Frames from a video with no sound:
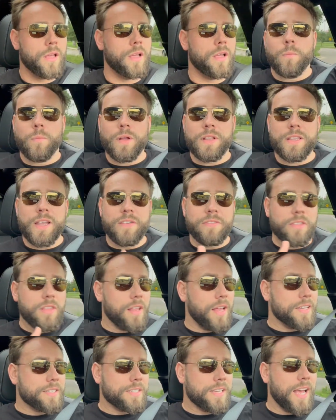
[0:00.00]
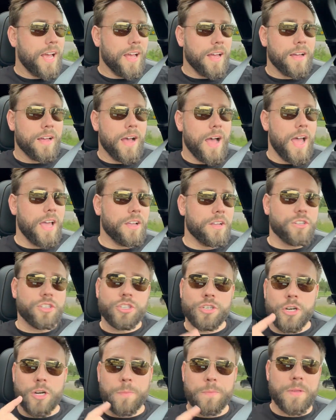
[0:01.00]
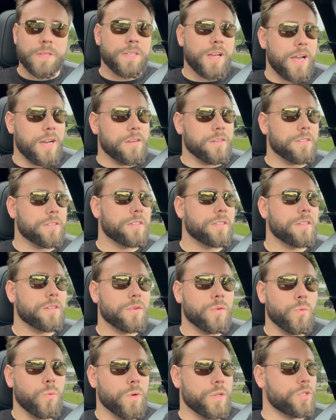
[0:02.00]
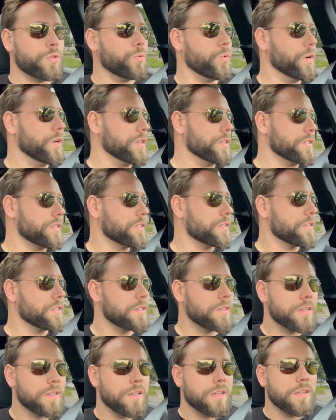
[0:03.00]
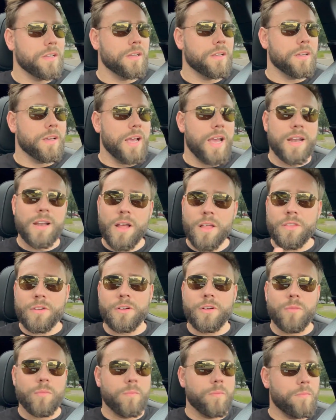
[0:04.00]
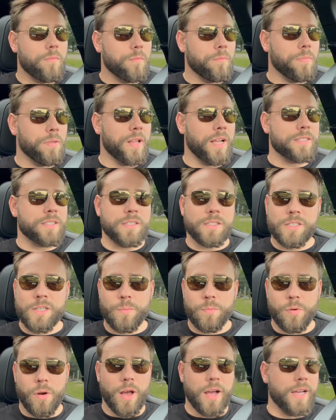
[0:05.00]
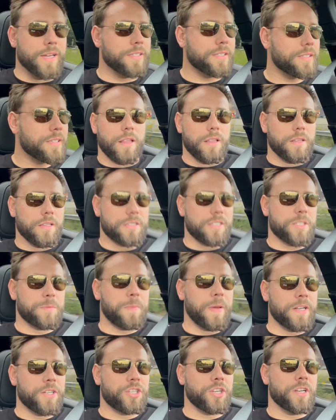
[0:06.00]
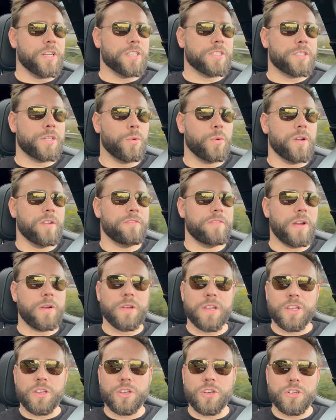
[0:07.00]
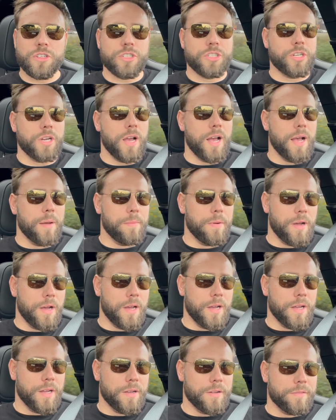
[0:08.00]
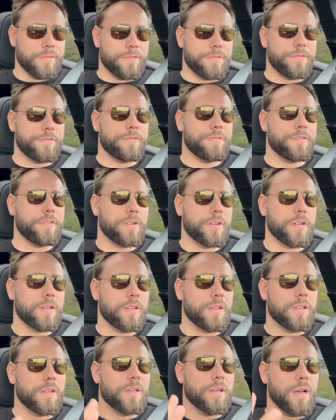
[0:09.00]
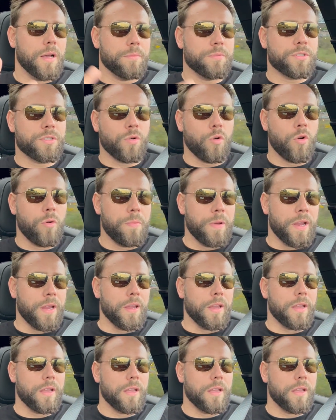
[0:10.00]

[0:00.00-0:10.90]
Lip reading: But nevertheless, yeah, I could chirp the tires, which was another pleasant surprise. The suspension is doing a very good job of absorbing